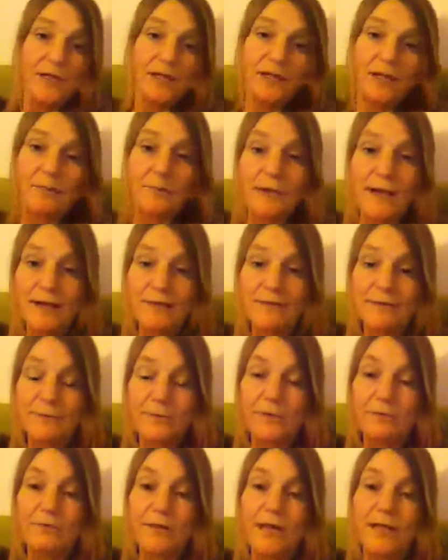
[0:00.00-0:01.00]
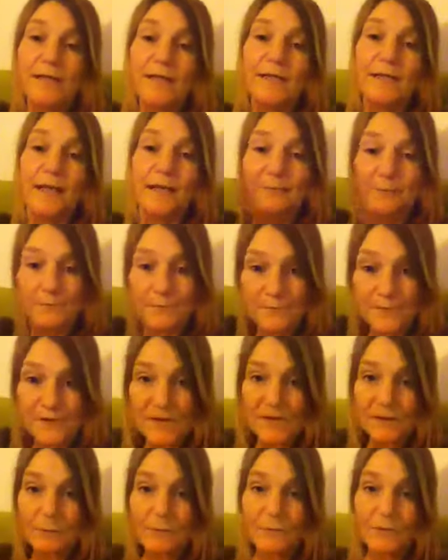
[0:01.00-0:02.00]
I come back from the run and I'm
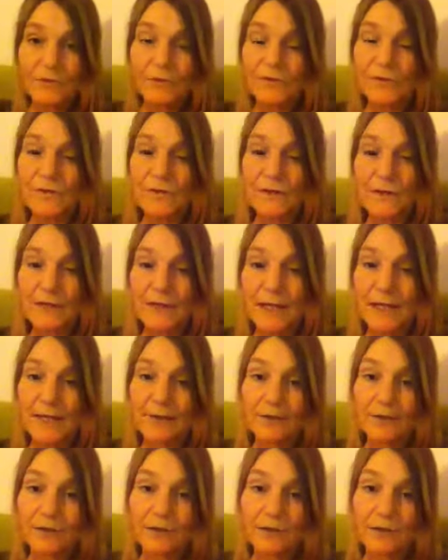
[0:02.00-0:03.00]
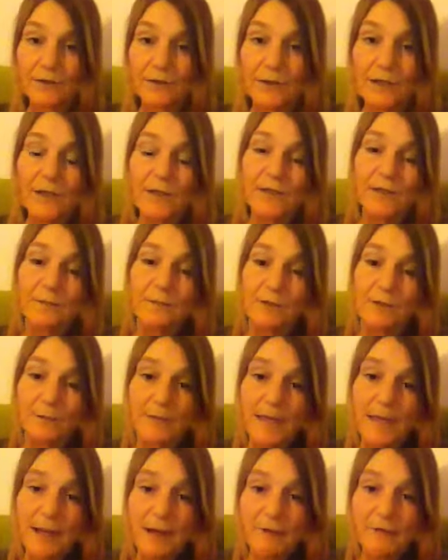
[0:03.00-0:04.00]
still producing the glycogen to bring
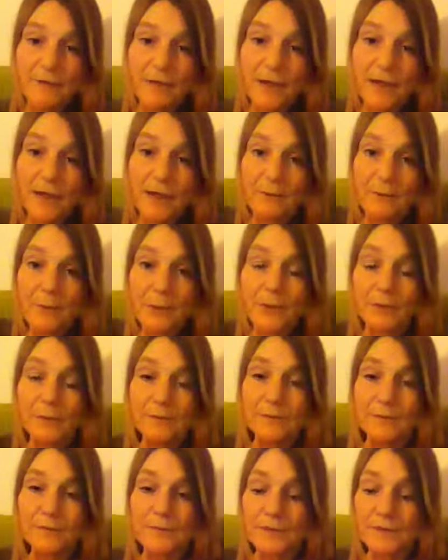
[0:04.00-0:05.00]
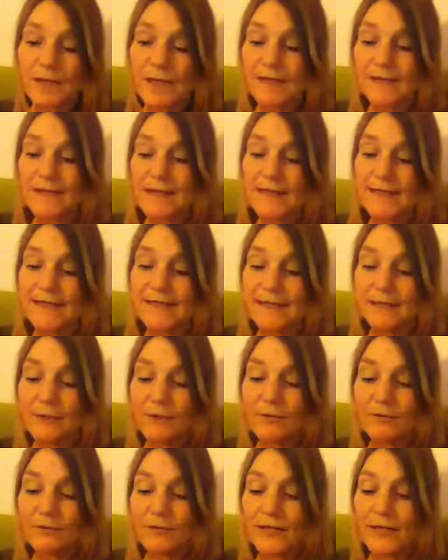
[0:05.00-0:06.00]
me out of the hypo. So that's idea
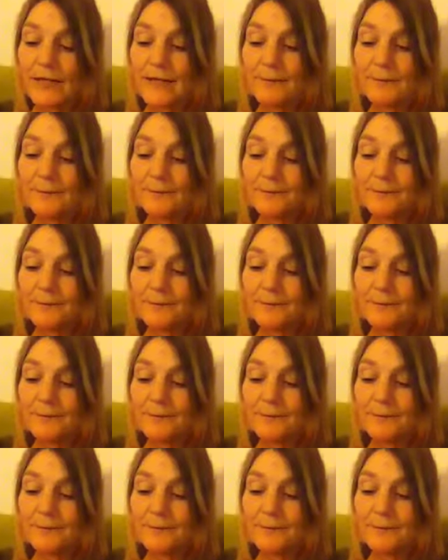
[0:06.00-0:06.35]
3.